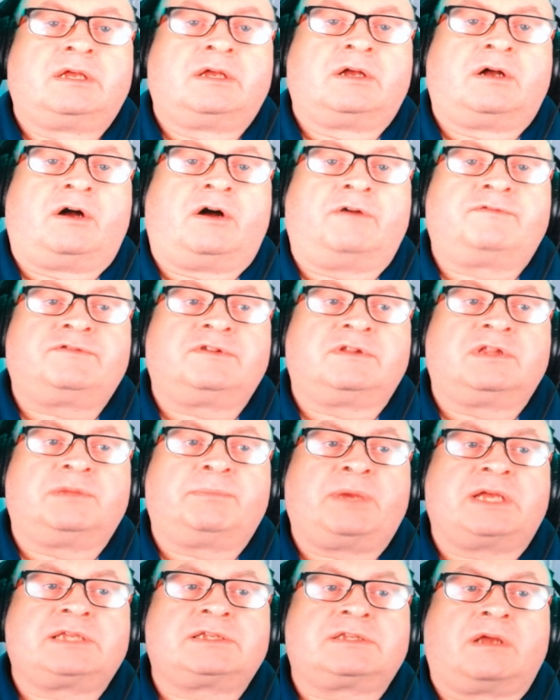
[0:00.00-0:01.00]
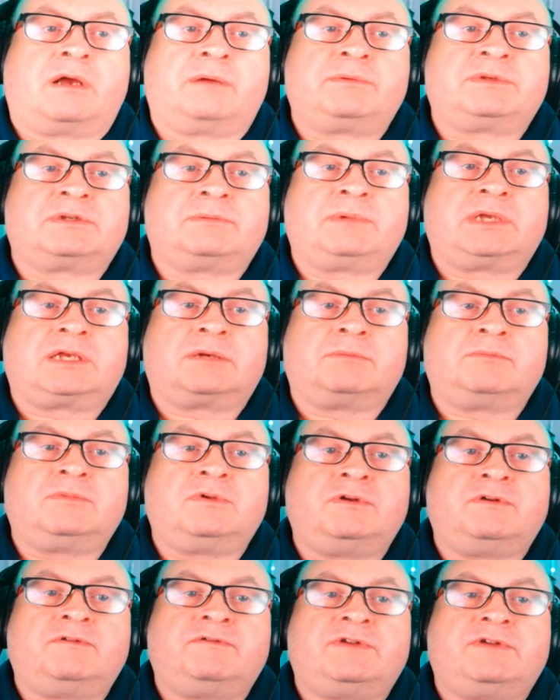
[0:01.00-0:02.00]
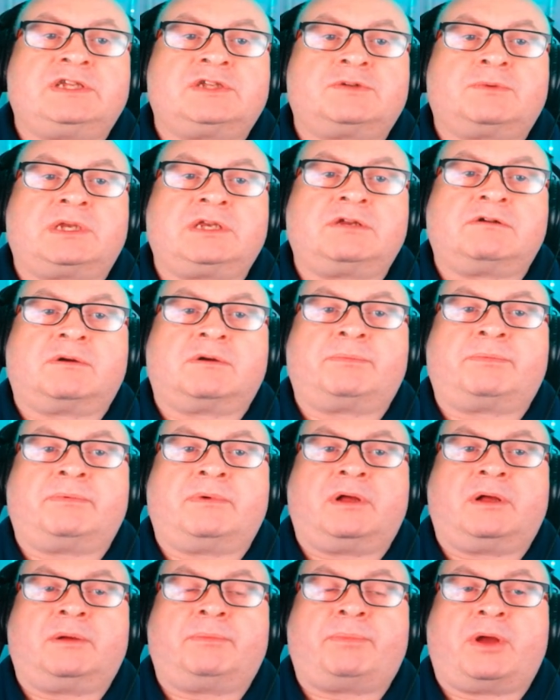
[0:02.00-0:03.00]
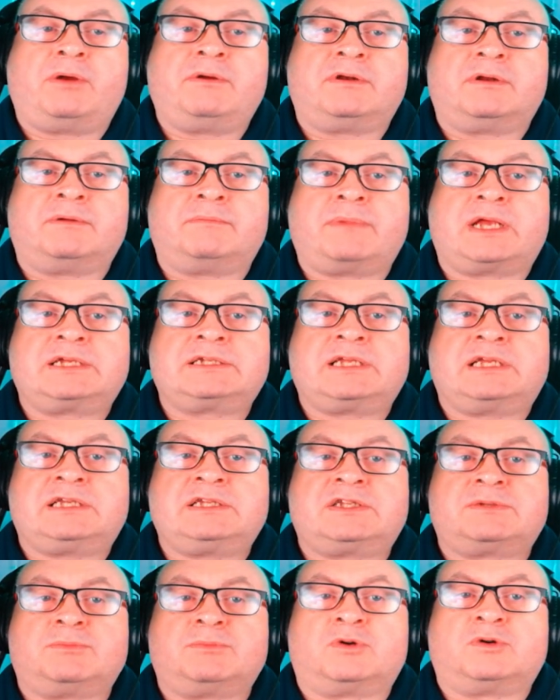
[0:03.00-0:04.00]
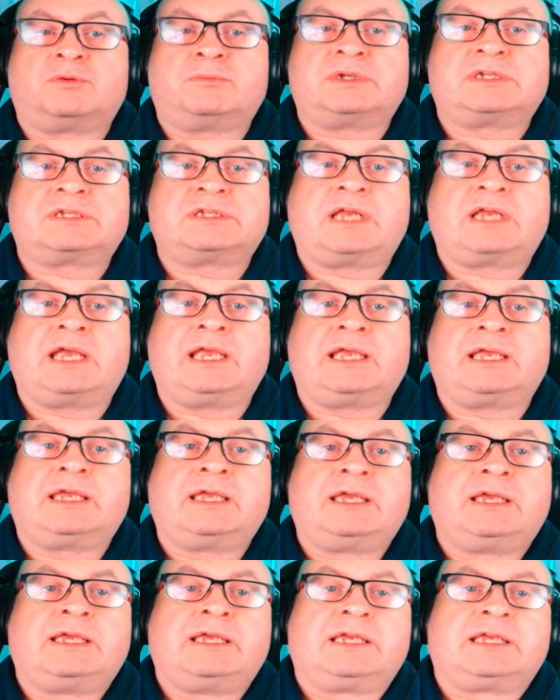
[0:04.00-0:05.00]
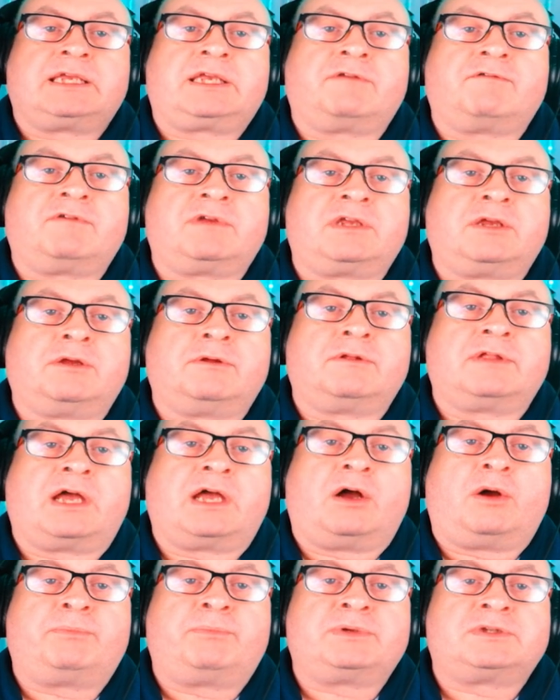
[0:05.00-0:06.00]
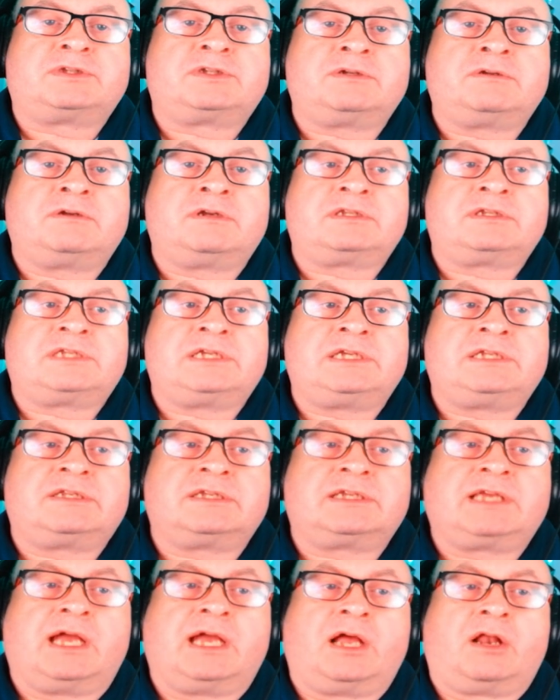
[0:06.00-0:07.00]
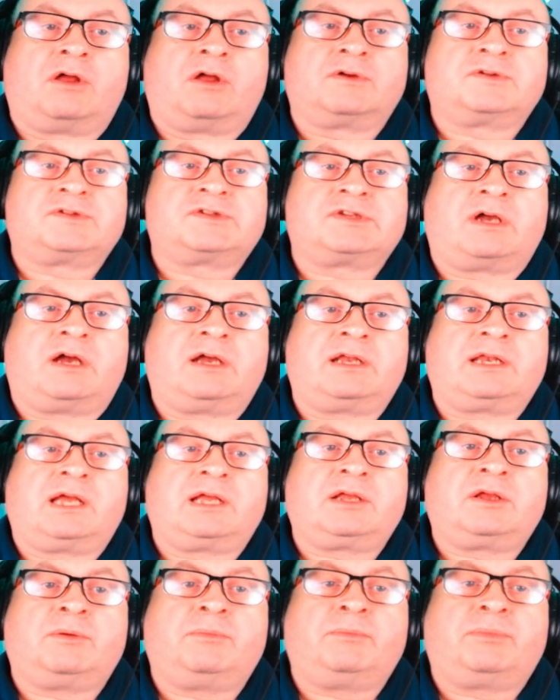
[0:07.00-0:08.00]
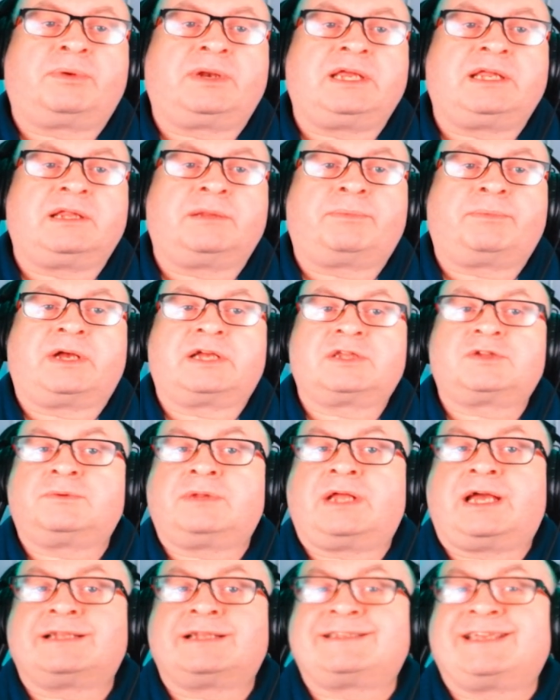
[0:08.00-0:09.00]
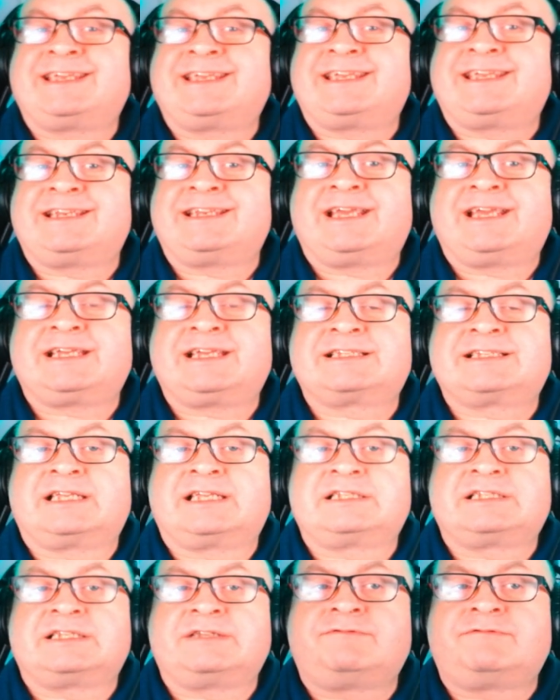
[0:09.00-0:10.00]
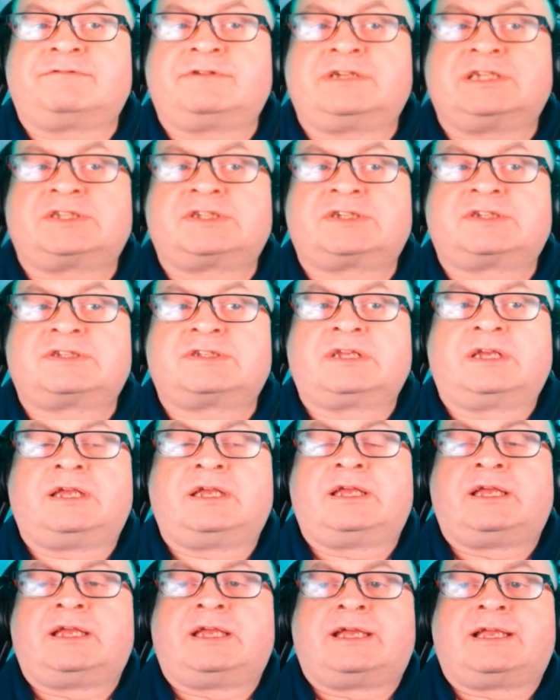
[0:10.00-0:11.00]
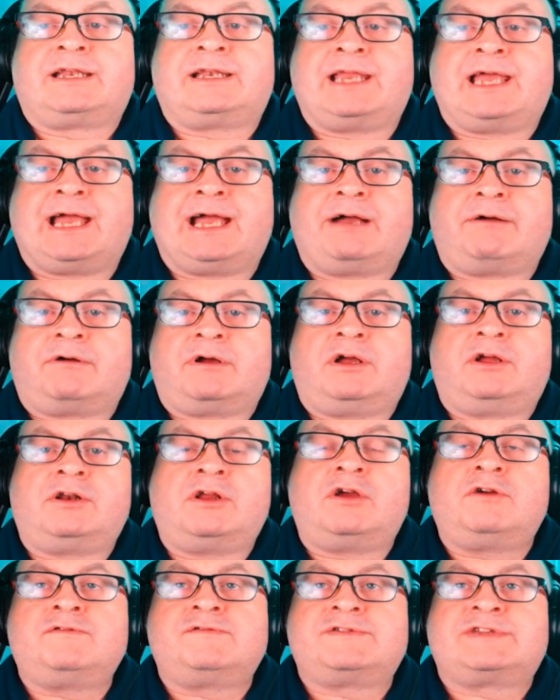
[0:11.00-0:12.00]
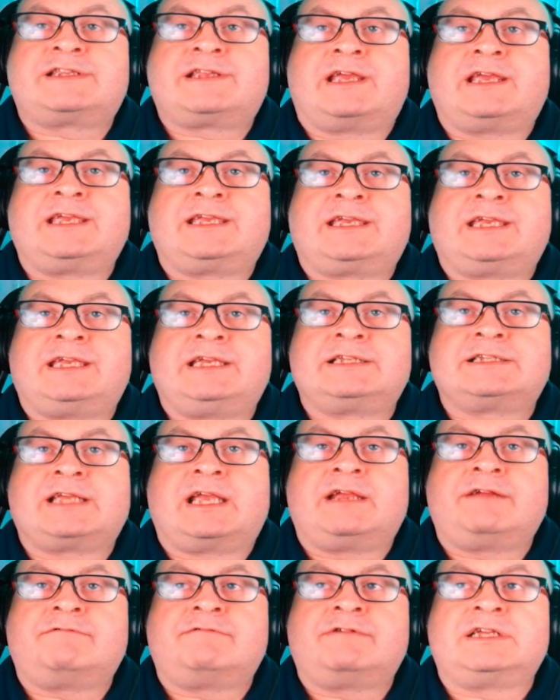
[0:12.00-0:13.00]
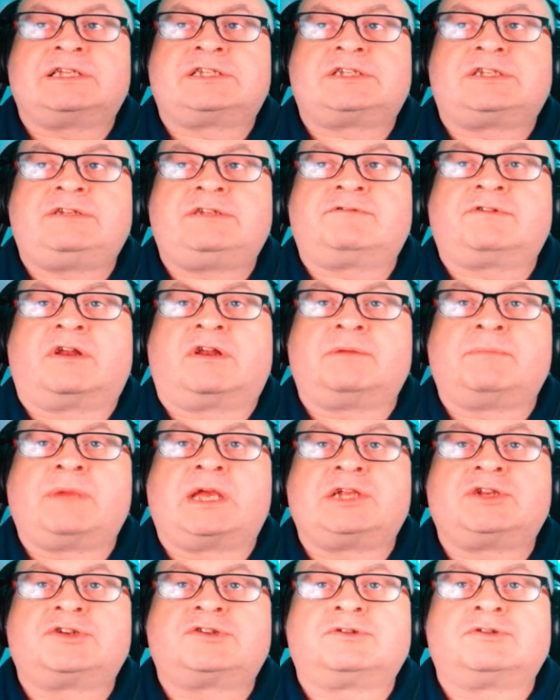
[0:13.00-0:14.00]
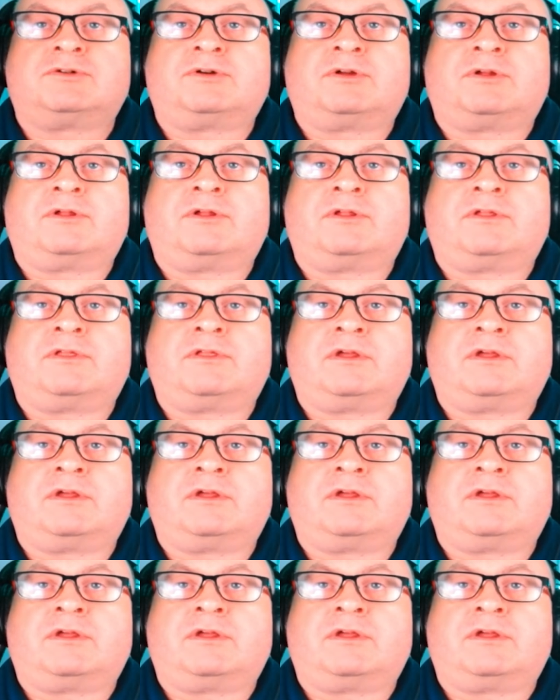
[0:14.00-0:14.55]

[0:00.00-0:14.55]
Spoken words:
Often the best time to make a move is when your opponent makes a small mistake, giving you that opportunity to get alongside and complete the pass without taking excessive risks. Now, an overtake is a risk. You've got to make sure